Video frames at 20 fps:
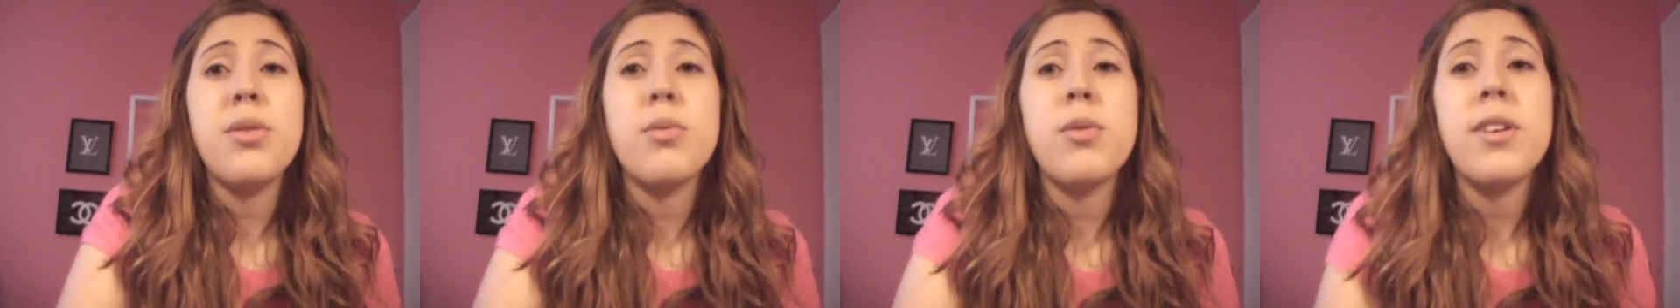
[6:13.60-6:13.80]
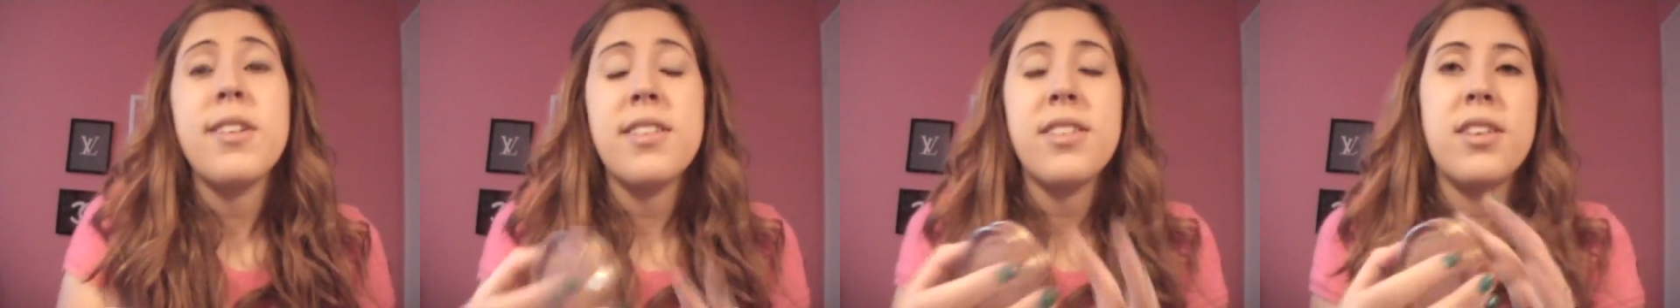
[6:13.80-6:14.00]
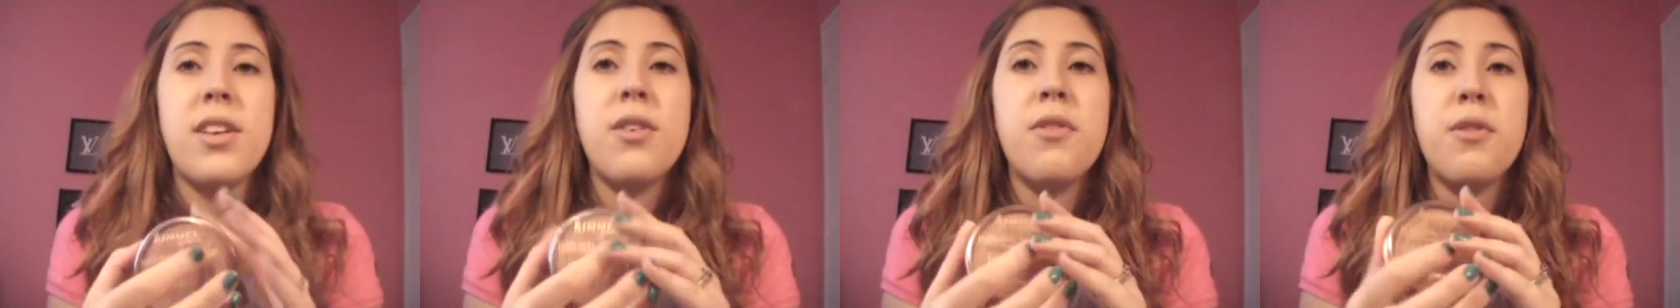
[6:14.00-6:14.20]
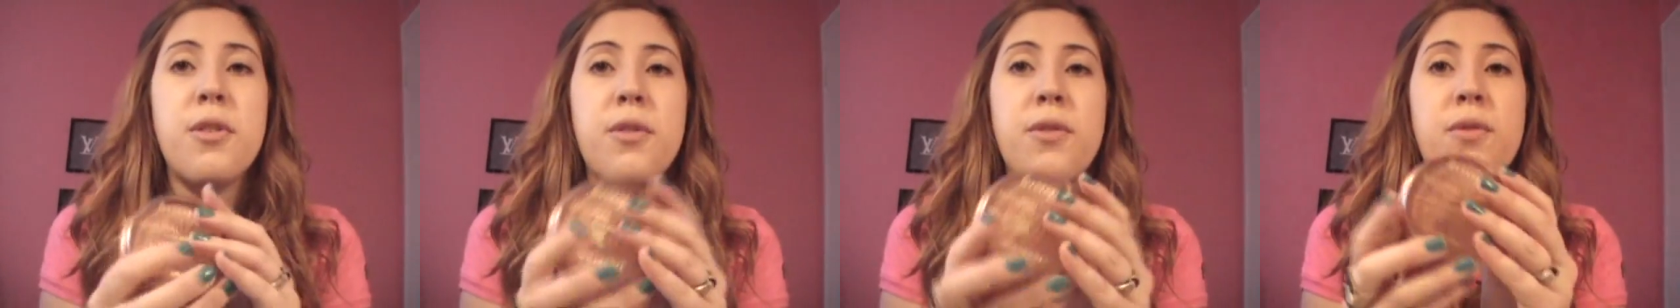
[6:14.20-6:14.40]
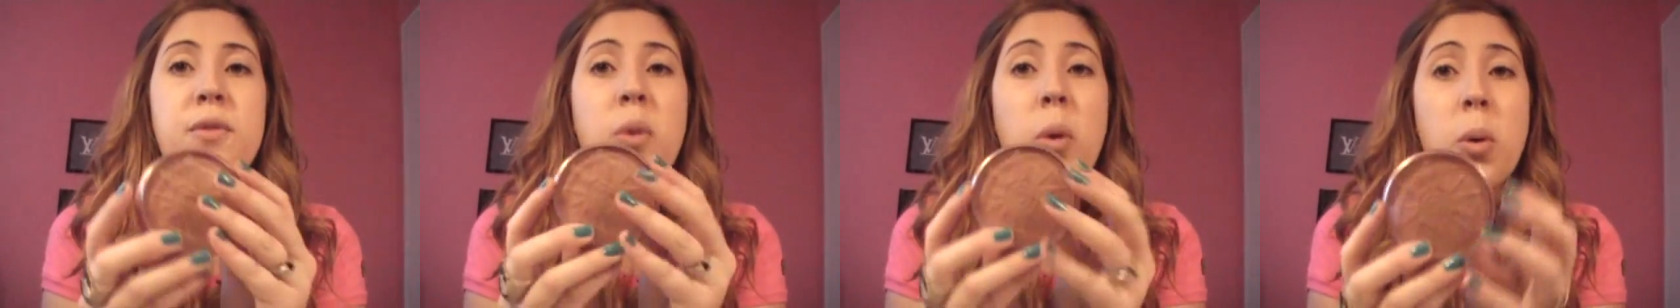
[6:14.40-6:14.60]
these were on sale for
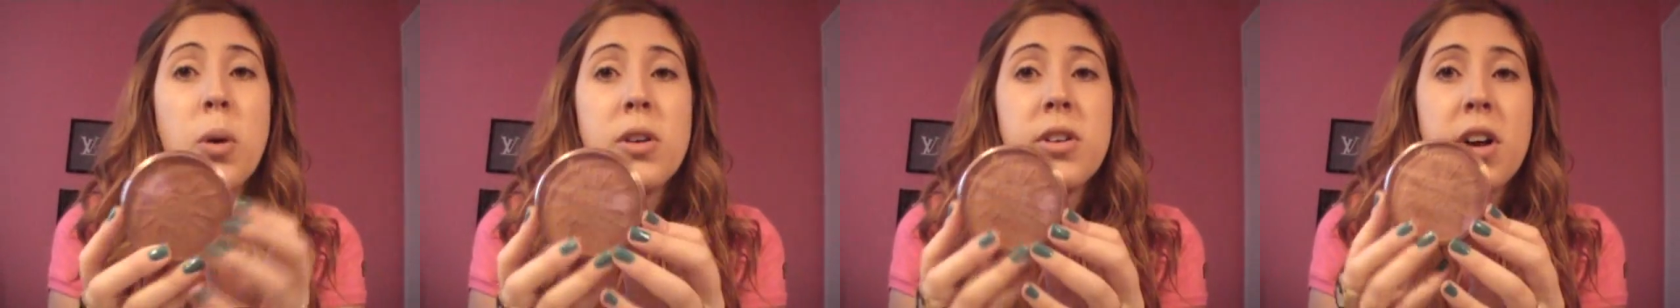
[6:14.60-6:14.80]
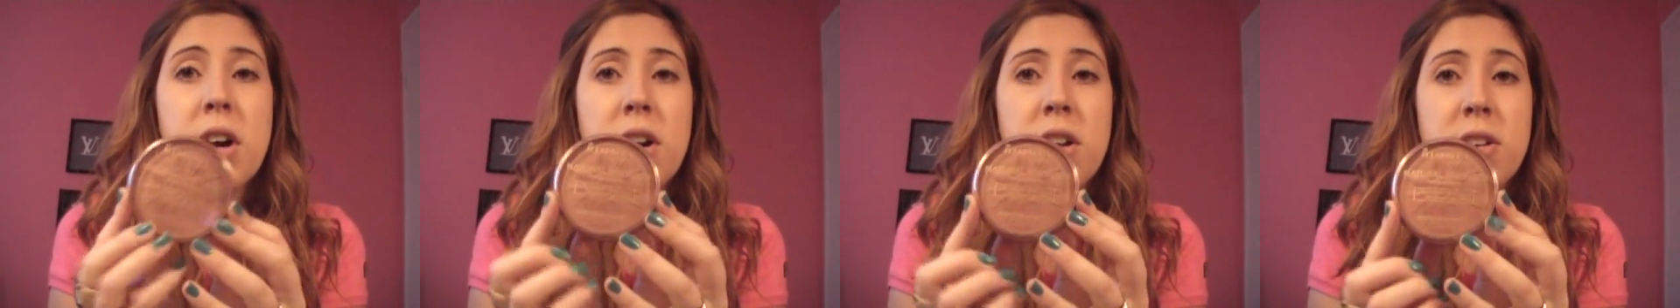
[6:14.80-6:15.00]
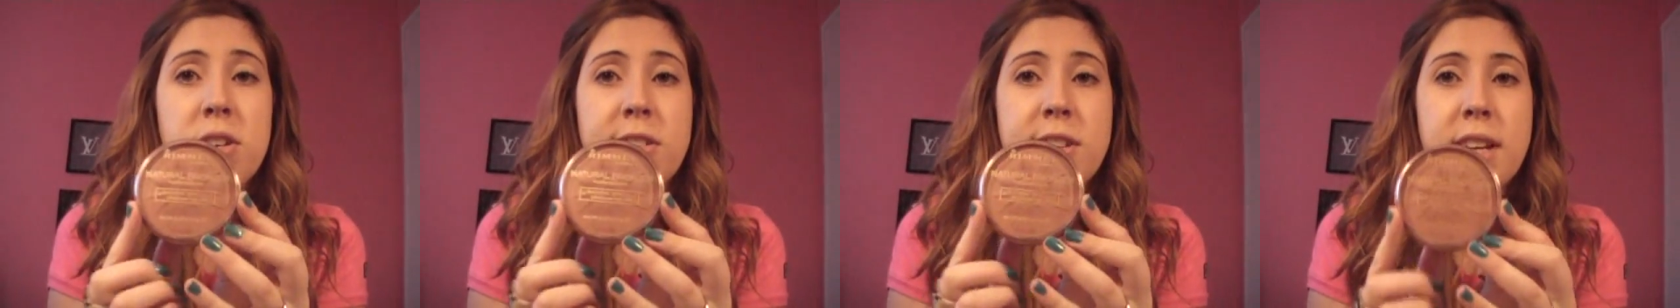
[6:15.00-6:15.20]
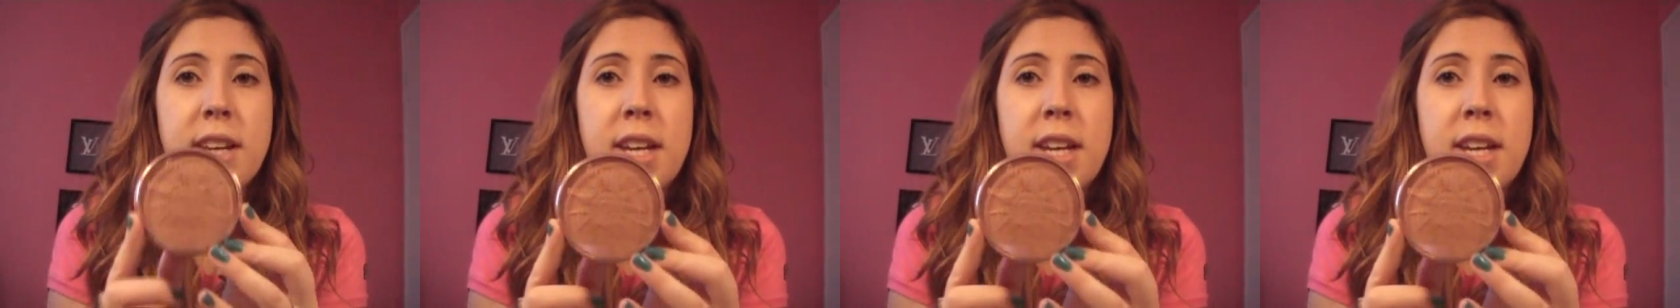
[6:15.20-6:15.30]
$4